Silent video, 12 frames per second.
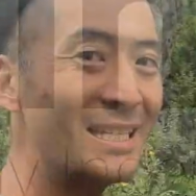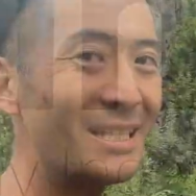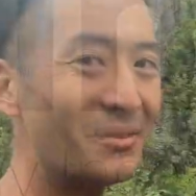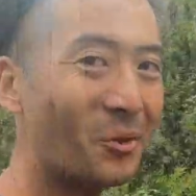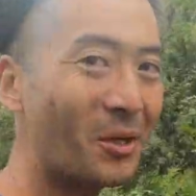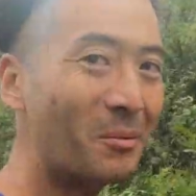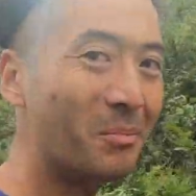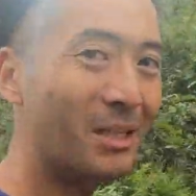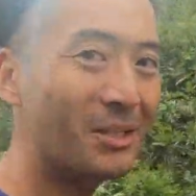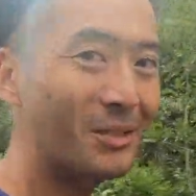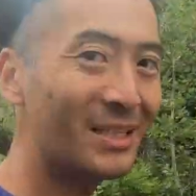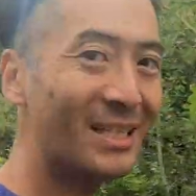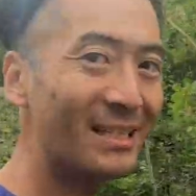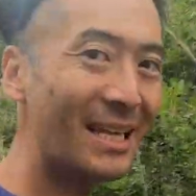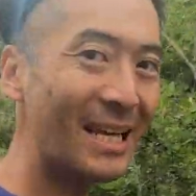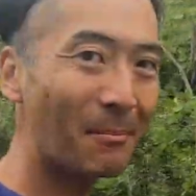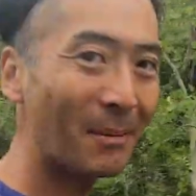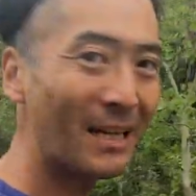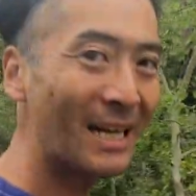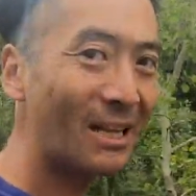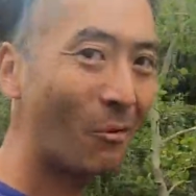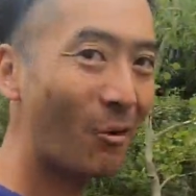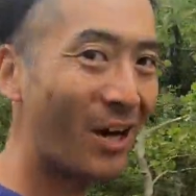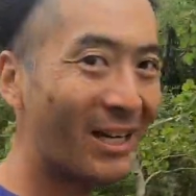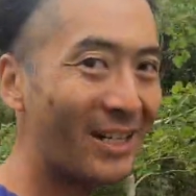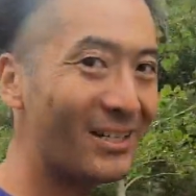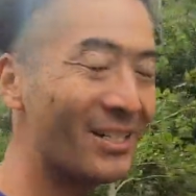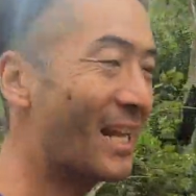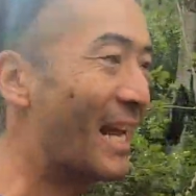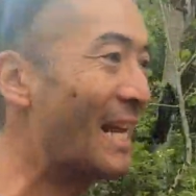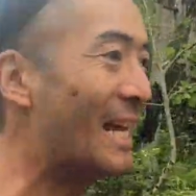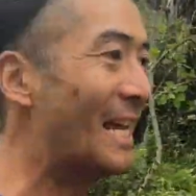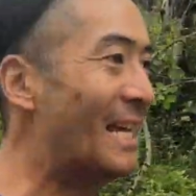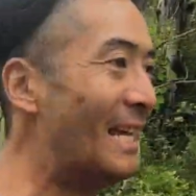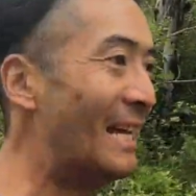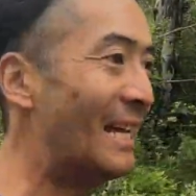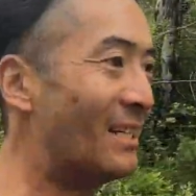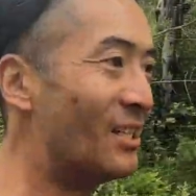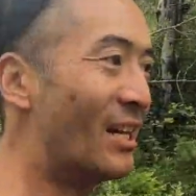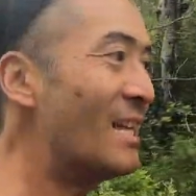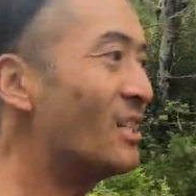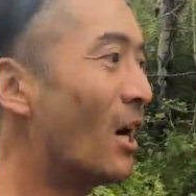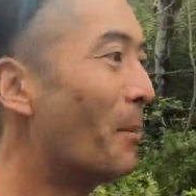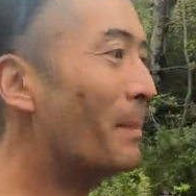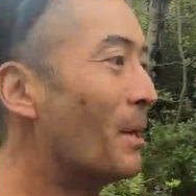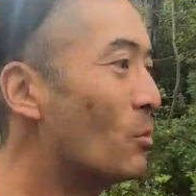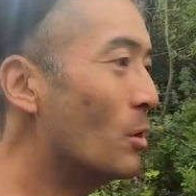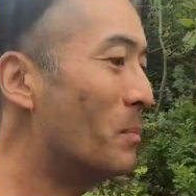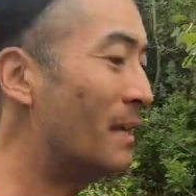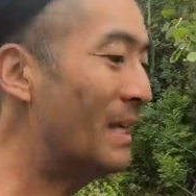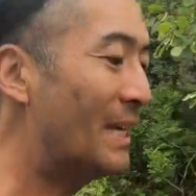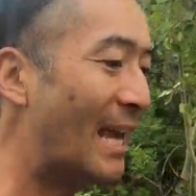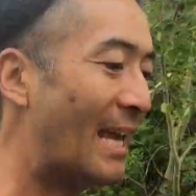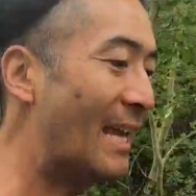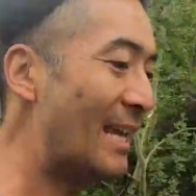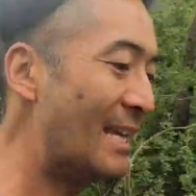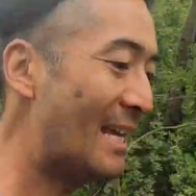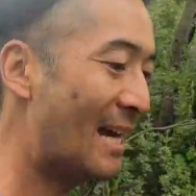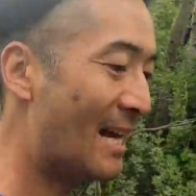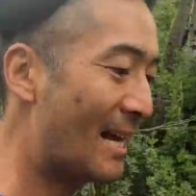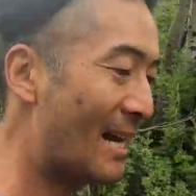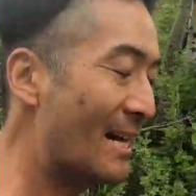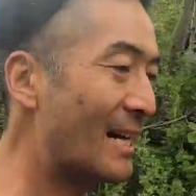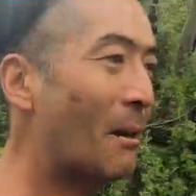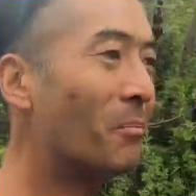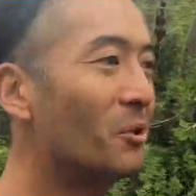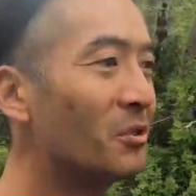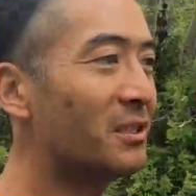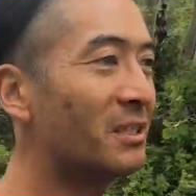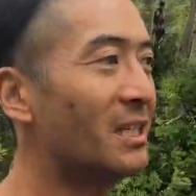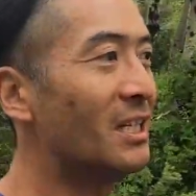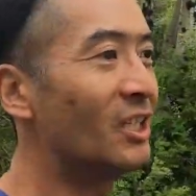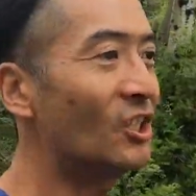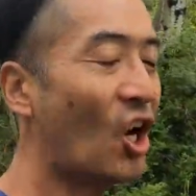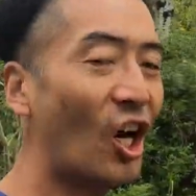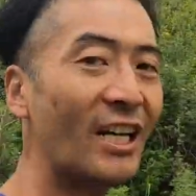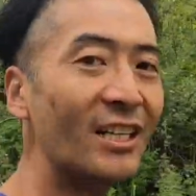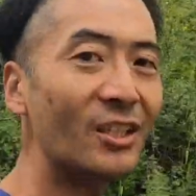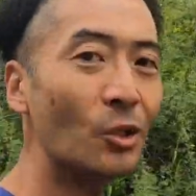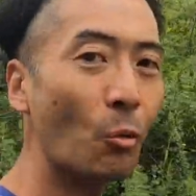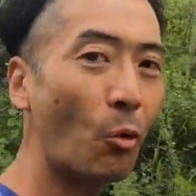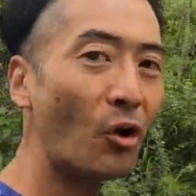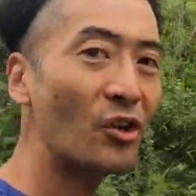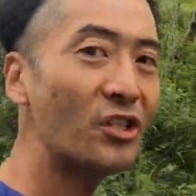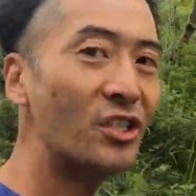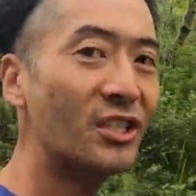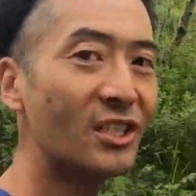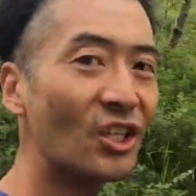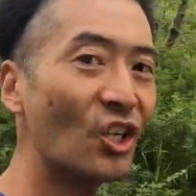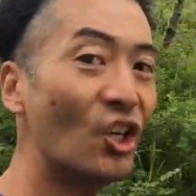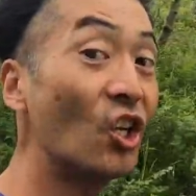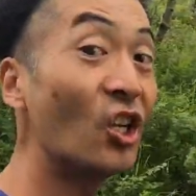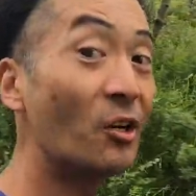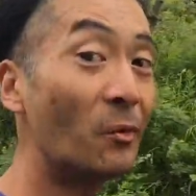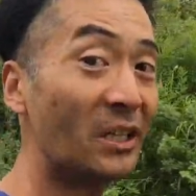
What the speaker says: this is Ronan Blue, just taking my daily walk here today. And today's topic would be a couple's target towards early